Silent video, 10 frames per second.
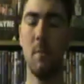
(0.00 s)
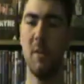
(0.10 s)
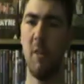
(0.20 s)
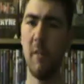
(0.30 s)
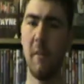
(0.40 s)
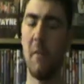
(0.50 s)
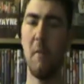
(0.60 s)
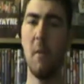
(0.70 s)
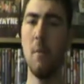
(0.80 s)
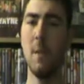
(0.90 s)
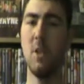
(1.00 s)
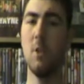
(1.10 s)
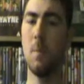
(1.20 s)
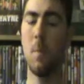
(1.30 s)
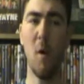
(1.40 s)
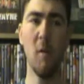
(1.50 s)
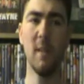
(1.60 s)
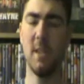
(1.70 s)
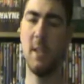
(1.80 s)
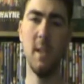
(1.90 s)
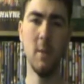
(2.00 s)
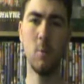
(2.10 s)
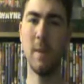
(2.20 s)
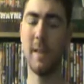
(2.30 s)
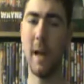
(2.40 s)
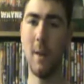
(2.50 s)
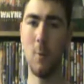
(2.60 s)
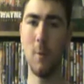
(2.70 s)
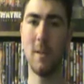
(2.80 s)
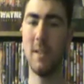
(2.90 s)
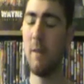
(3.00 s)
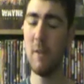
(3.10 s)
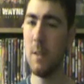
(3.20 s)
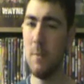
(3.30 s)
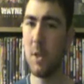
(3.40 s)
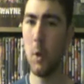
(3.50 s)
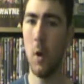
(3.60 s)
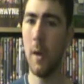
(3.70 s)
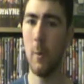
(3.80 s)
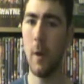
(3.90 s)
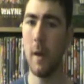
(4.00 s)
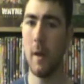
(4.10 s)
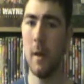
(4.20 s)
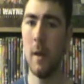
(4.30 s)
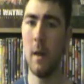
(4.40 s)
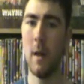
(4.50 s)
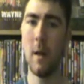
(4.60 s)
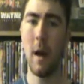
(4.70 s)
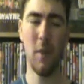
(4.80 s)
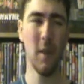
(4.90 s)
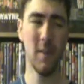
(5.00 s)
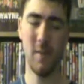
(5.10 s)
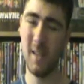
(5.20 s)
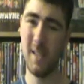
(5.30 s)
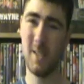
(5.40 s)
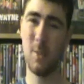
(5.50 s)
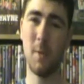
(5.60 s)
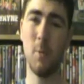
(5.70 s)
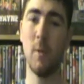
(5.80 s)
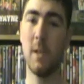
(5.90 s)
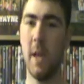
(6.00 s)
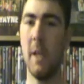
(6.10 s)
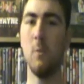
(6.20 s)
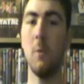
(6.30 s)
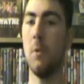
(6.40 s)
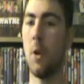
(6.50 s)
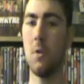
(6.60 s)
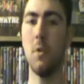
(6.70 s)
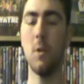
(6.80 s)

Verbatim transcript: The majority of the film is just boring scenes with dialogue which never seems to go anywhere. I think this is something which kids will not go